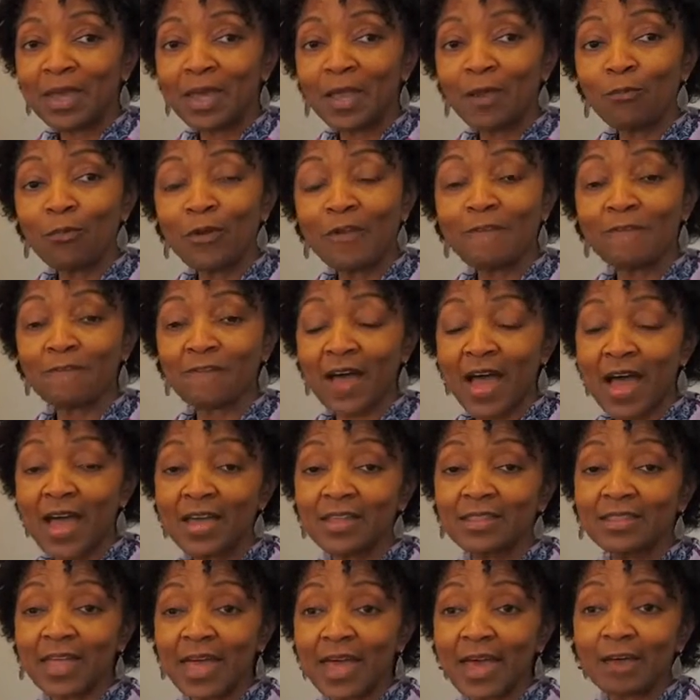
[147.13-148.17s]
And we
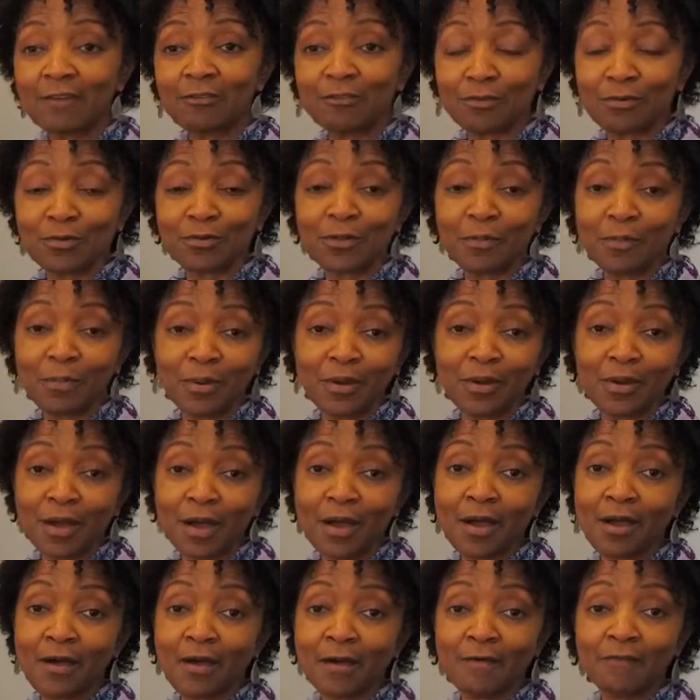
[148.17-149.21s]
find that through the book
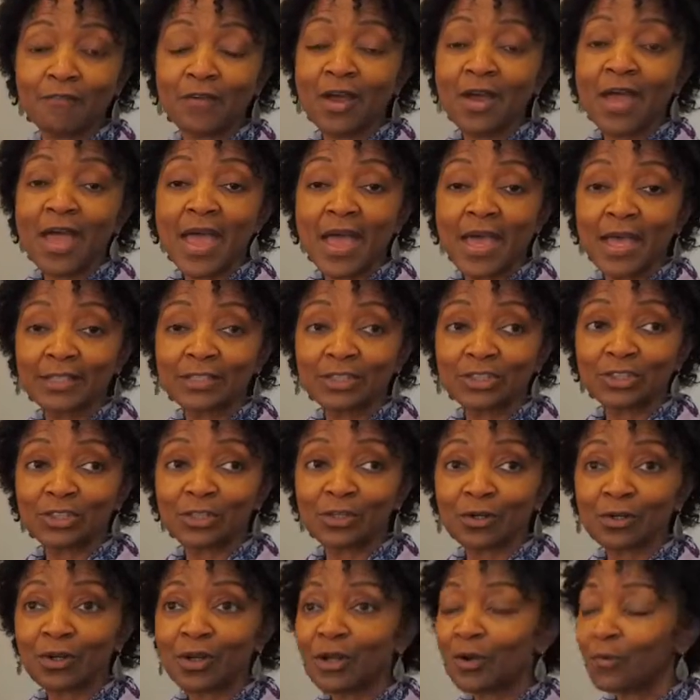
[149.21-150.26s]
of
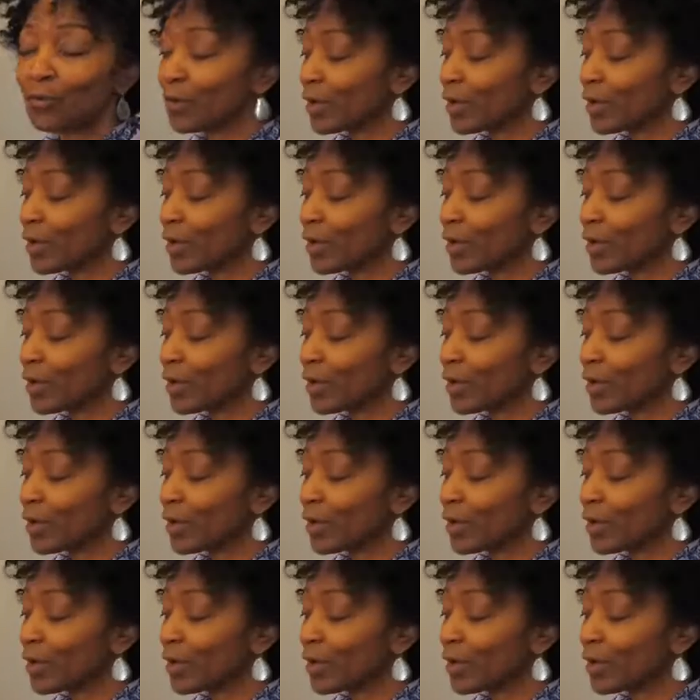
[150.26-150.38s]
Esther,